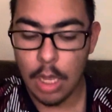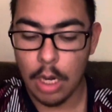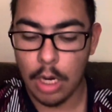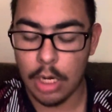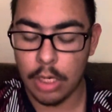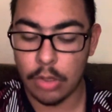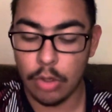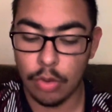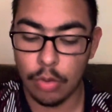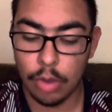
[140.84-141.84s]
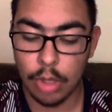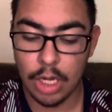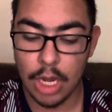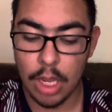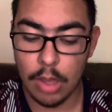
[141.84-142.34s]
All right, let's go to
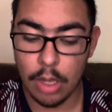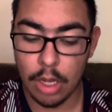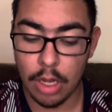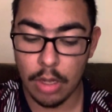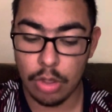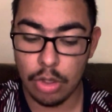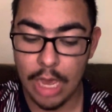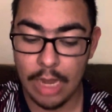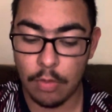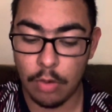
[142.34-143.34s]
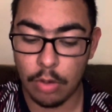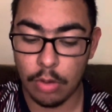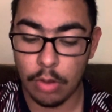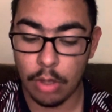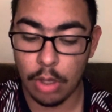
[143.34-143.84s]
Sunday's
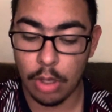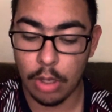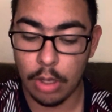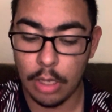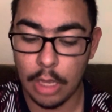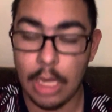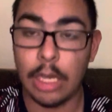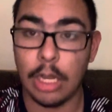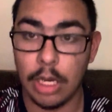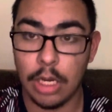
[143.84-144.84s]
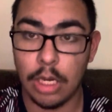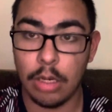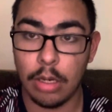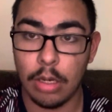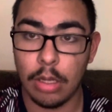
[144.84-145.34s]
Jaguars in
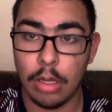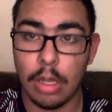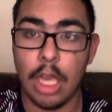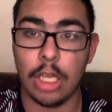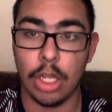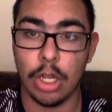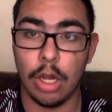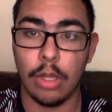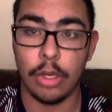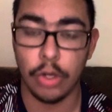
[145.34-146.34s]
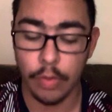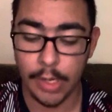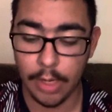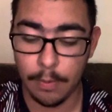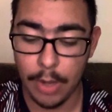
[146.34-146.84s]
London, taking on the New
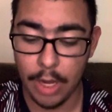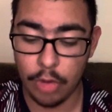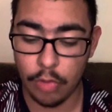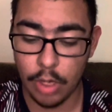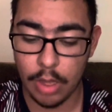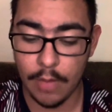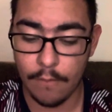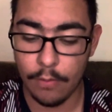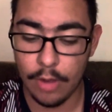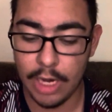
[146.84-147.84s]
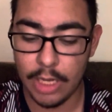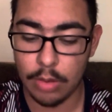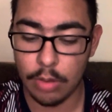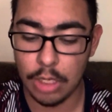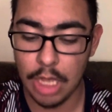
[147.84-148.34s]
England Patriots at
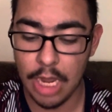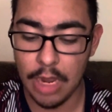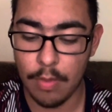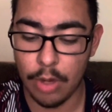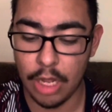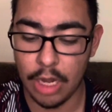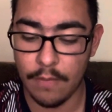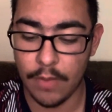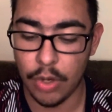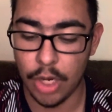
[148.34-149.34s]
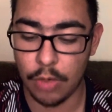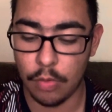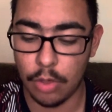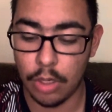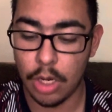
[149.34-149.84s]
9:30 a.m. on NFL
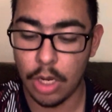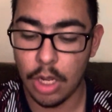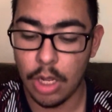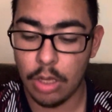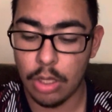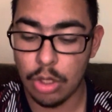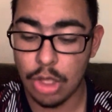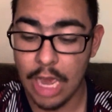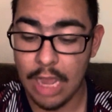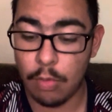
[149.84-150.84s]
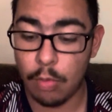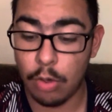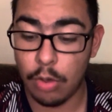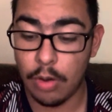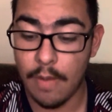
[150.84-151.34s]
Network. The
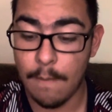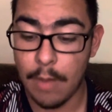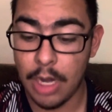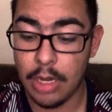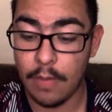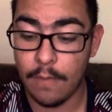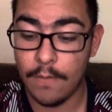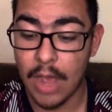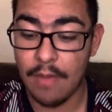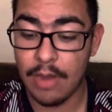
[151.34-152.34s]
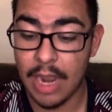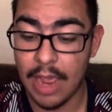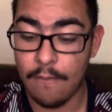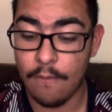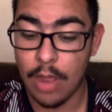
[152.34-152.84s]
Jaguars are a
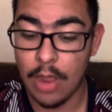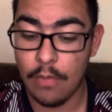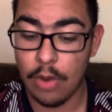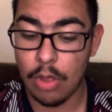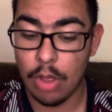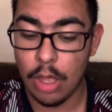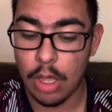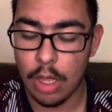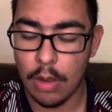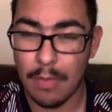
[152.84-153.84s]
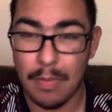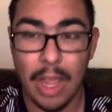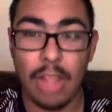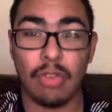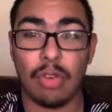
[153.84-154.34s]
-5.5 favorites, and the
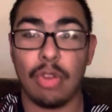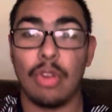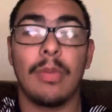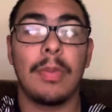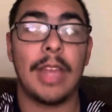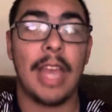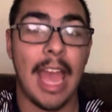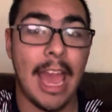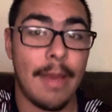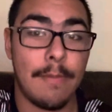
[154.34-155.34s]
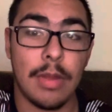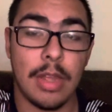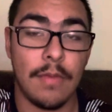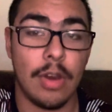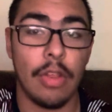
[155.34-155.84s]
Patriots should be happy,
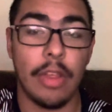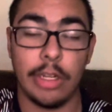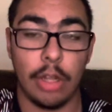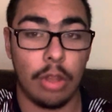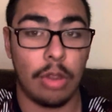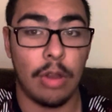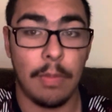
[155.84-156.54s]
even though they lost to